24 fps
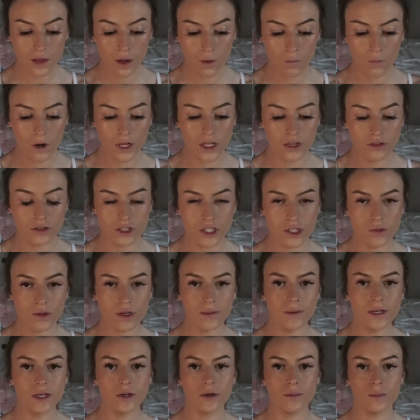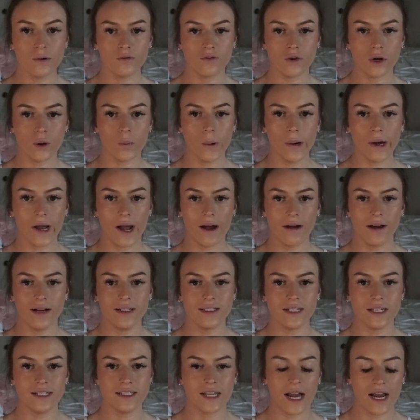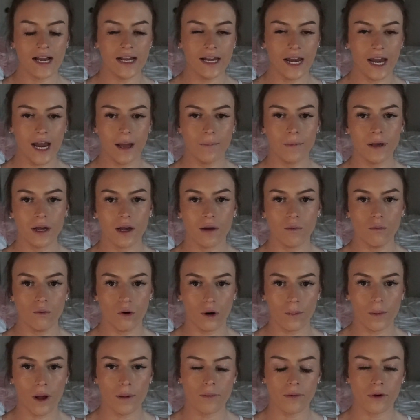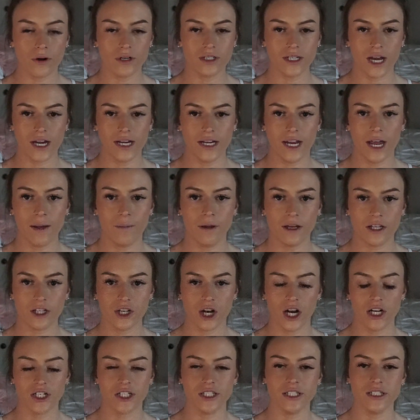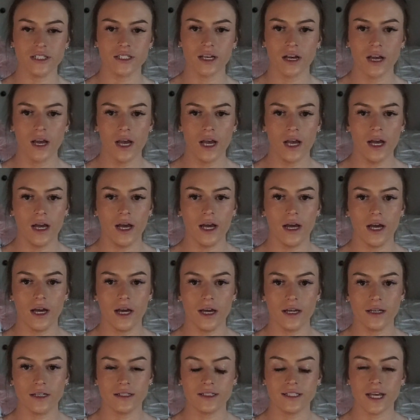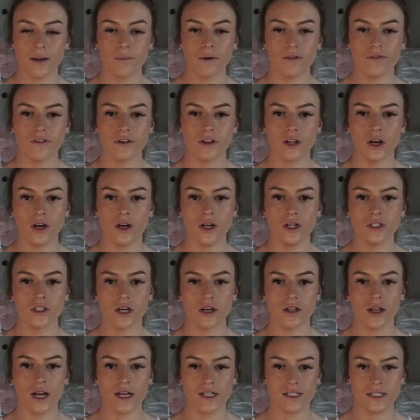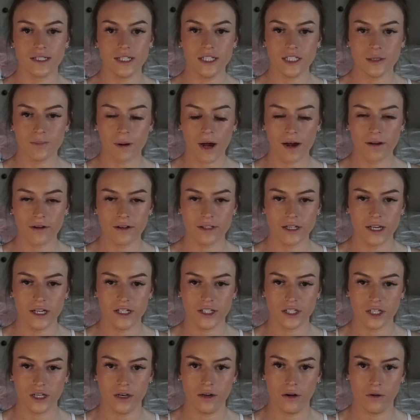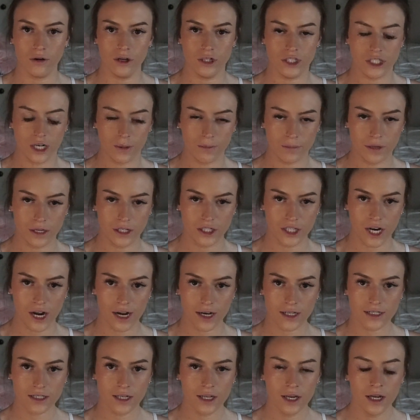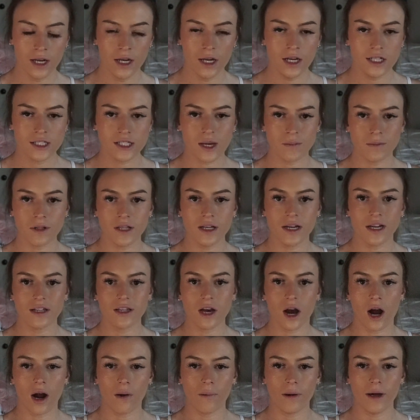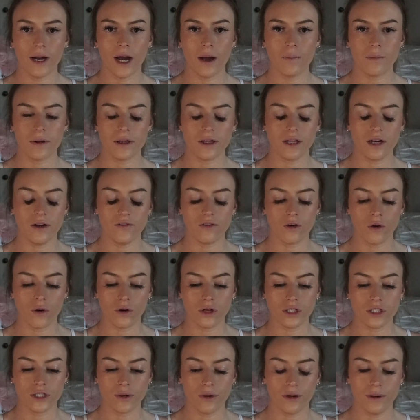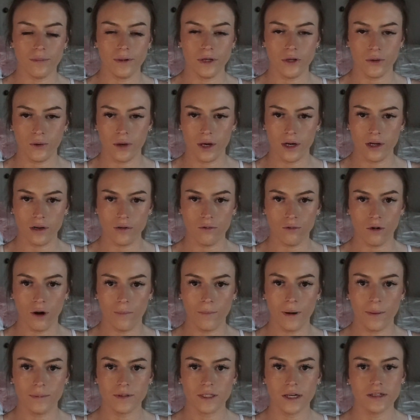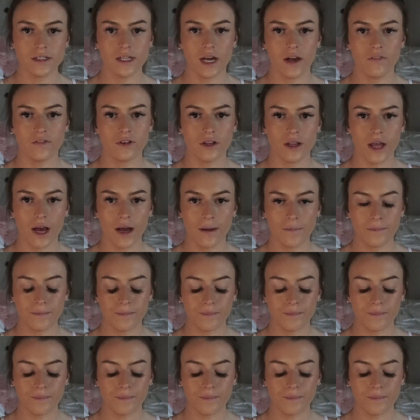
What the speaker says: What you do want to be doing before a workout is a dynamic warm-up or dynamic stretches. Example for those are like T-spine rotation or jumping jacks, something to get the heart rate up, and then of course you want to be doing warm-up sets after that.